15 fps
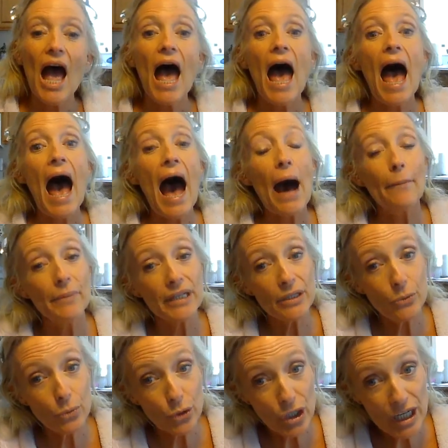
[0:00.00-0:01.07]
How many
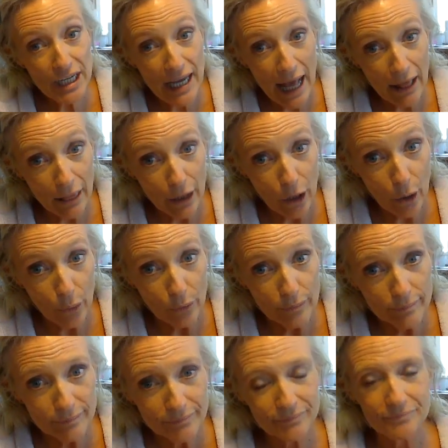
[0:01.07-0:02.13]
were yellow?
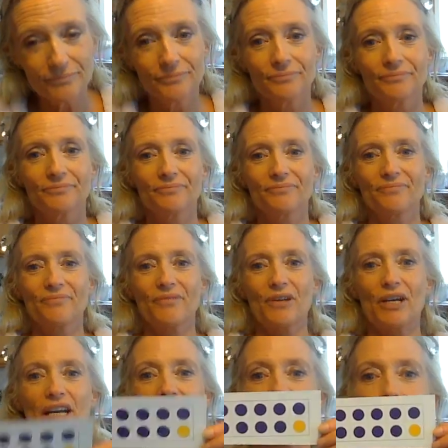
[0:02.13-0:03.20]

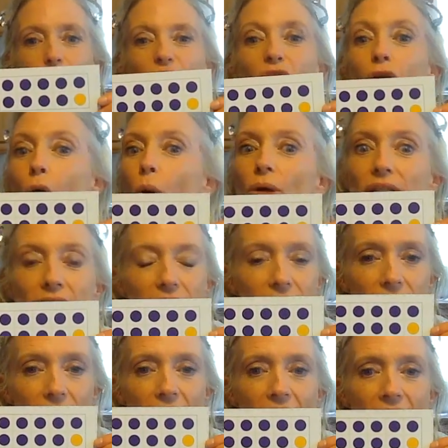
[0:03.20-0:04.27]
Okay, so we know it's
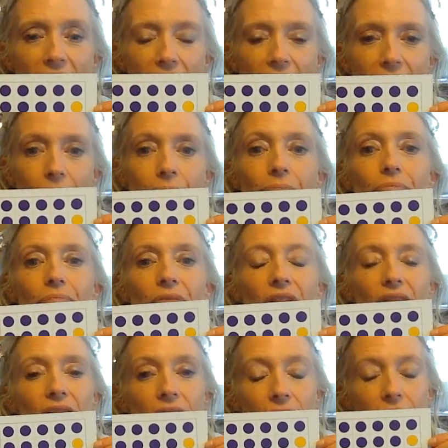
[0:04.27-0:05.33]
10.
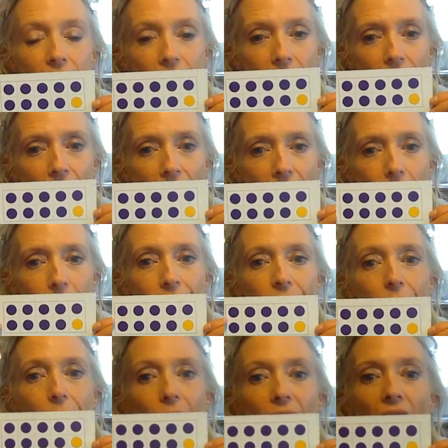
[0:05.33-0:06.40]
This time
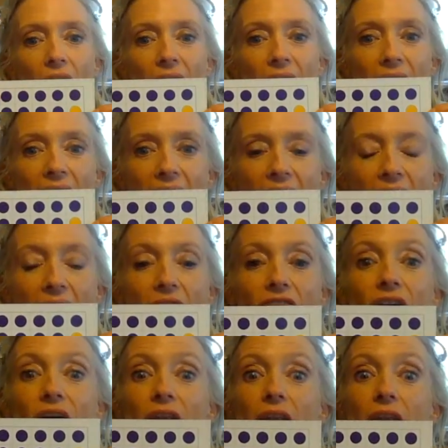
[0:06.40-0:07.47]
I have
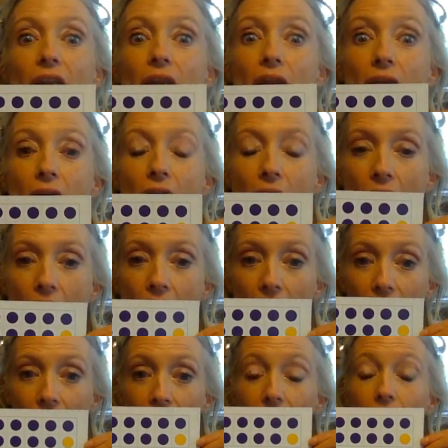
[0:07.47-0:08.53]

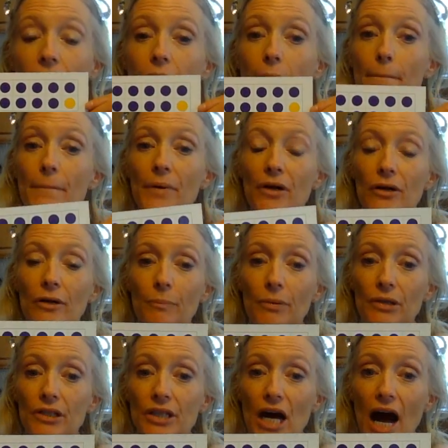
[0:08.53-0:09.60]
9
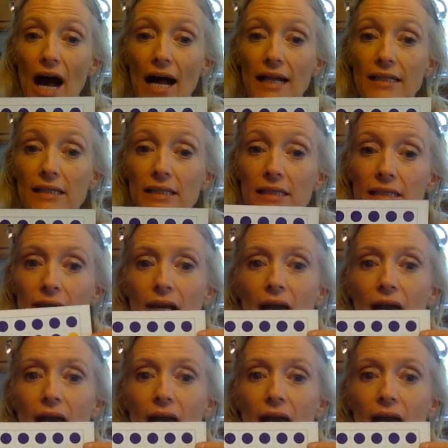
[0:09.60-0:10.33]
purple dots